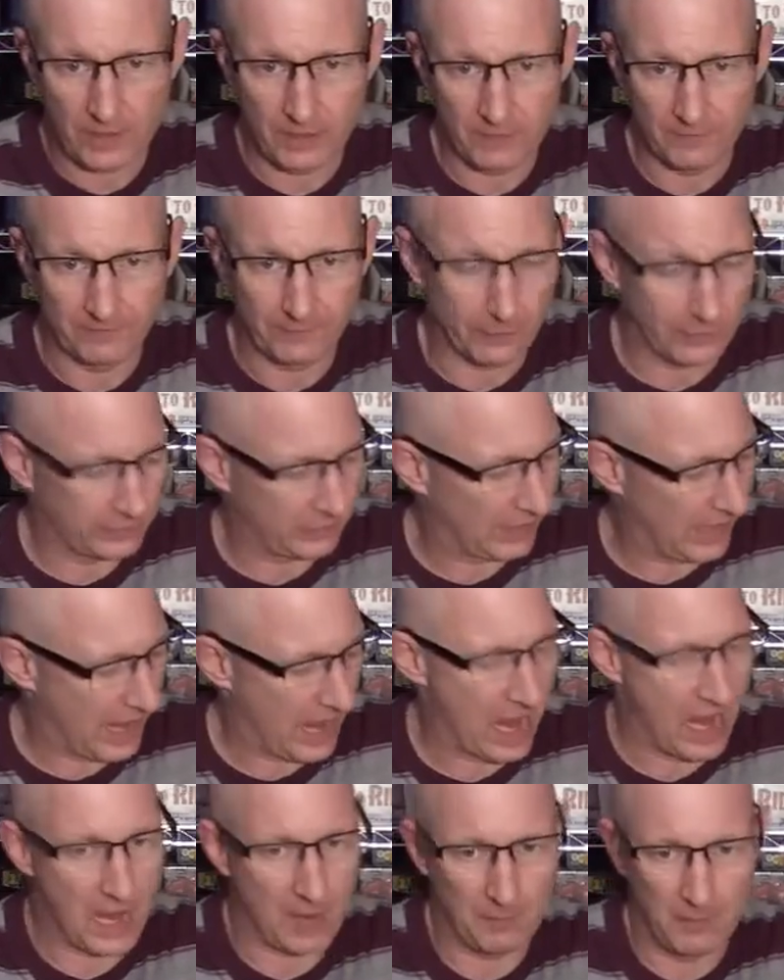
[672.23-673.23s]
the first
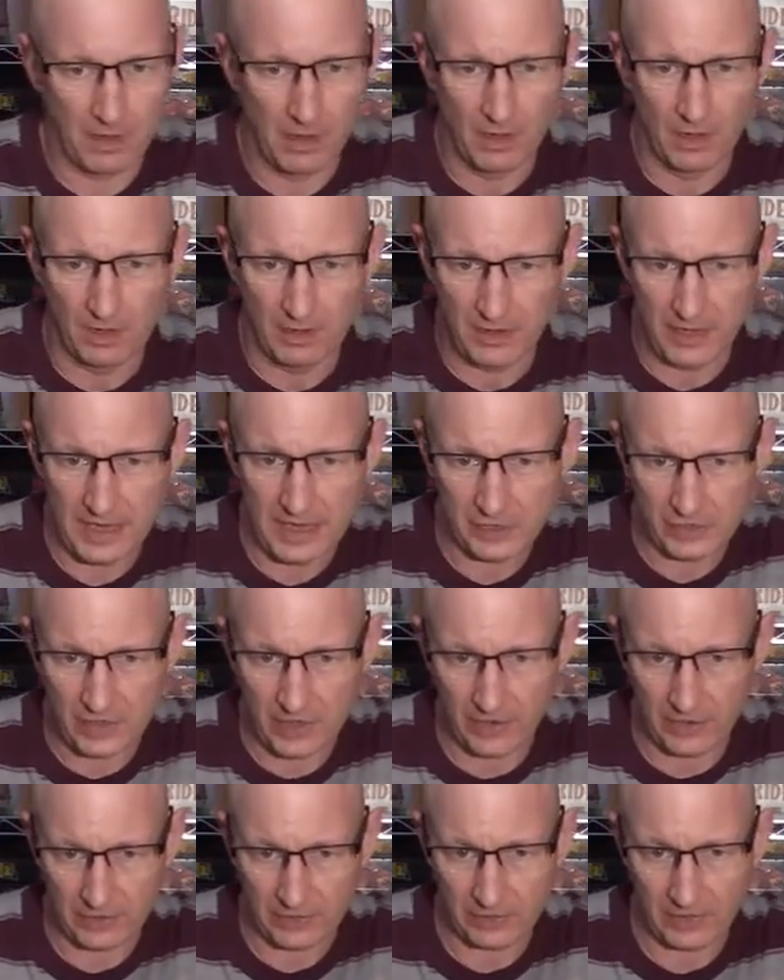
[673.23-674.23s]
game, each
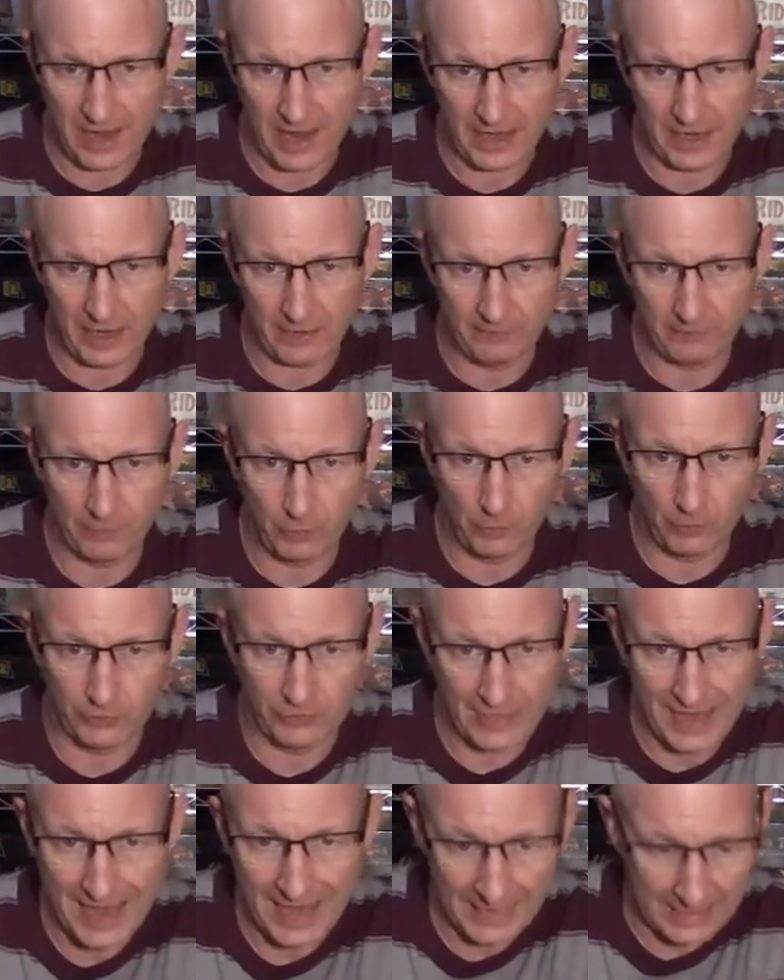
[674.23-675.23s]
character had a full
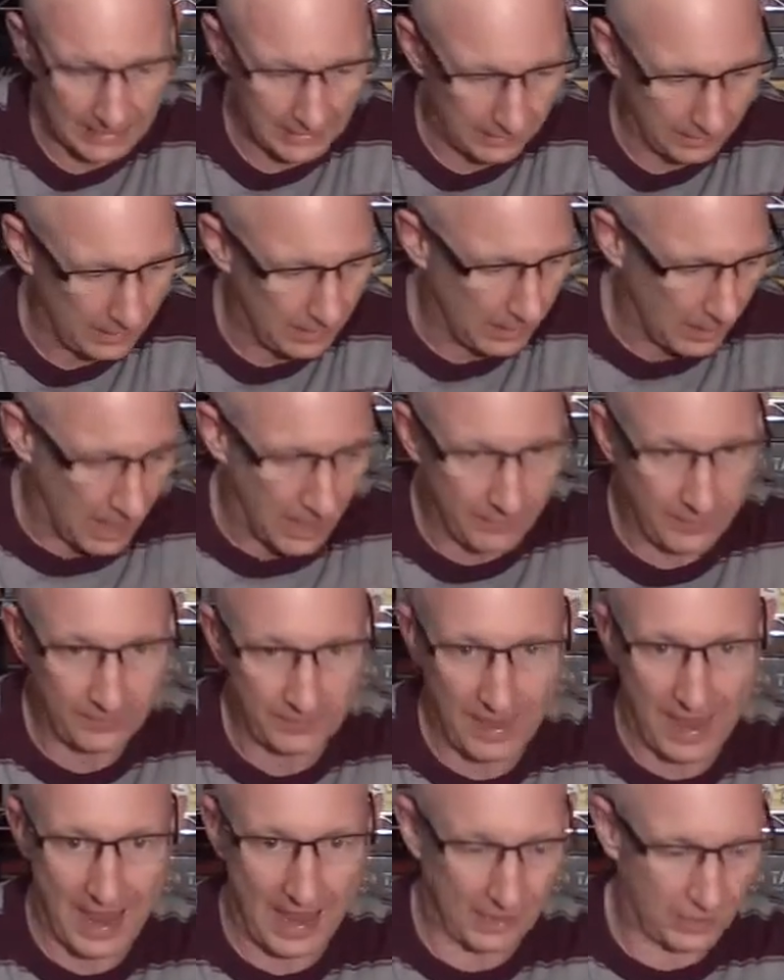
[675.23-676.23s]
deck, and then
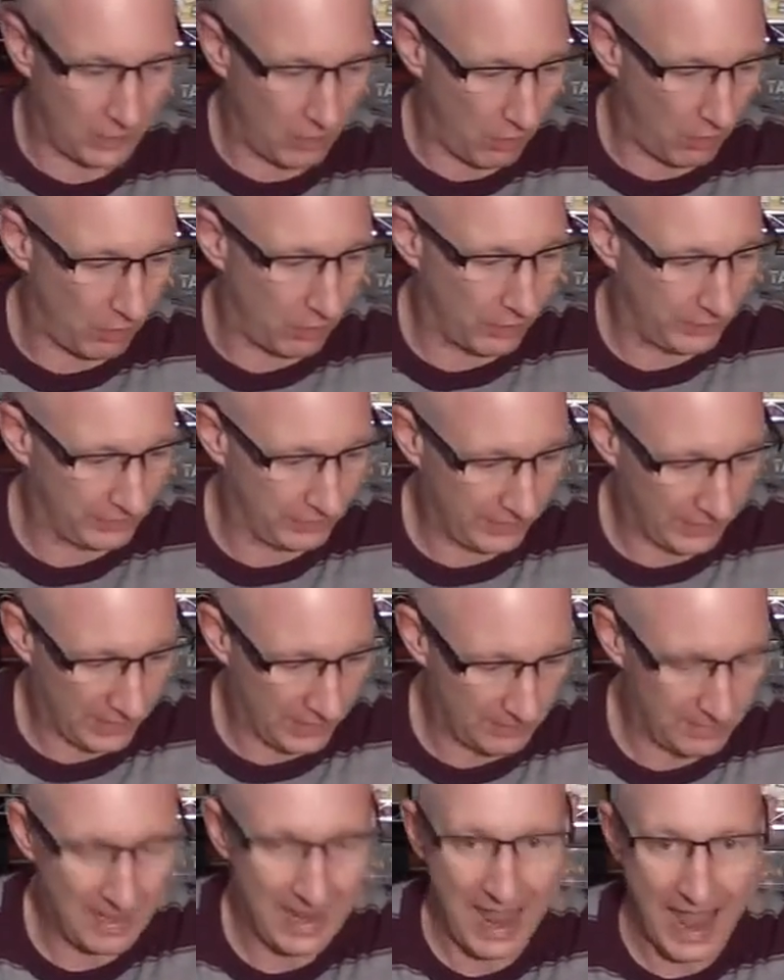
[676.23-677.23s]
they had cards that
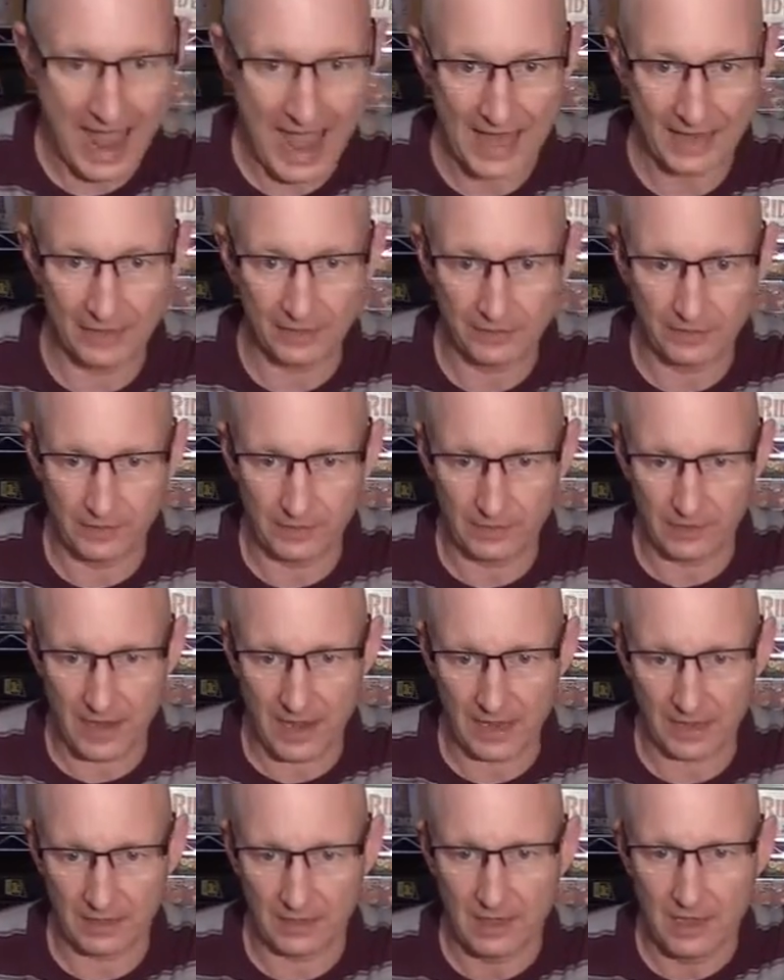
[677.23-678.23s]
can be added to the
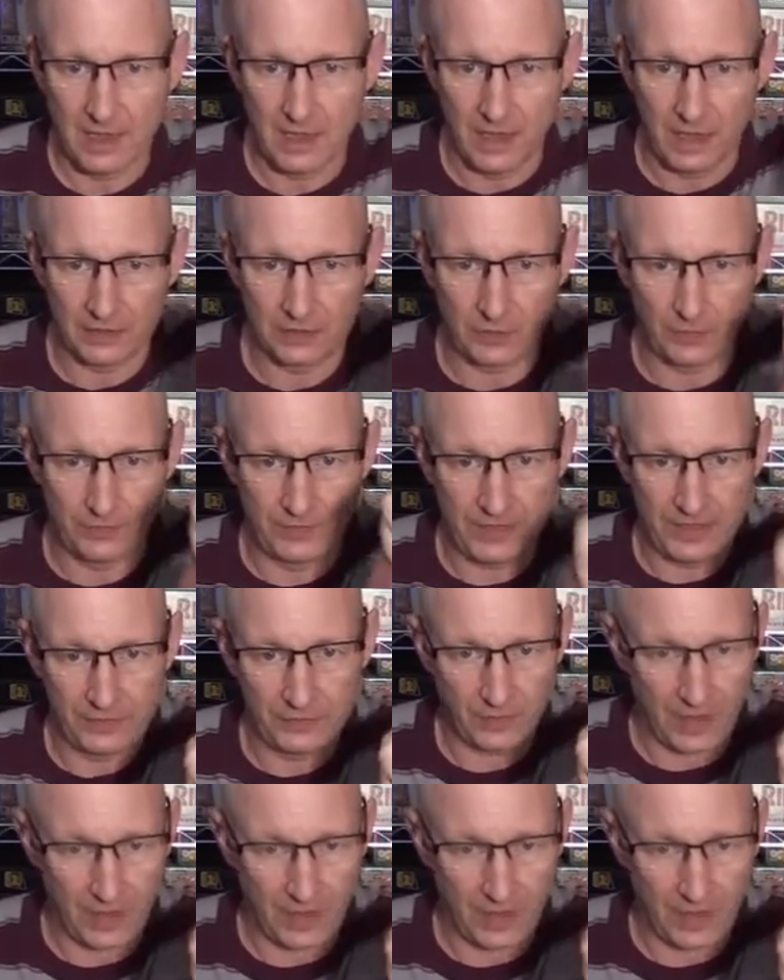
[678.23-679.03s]
deck. And so these are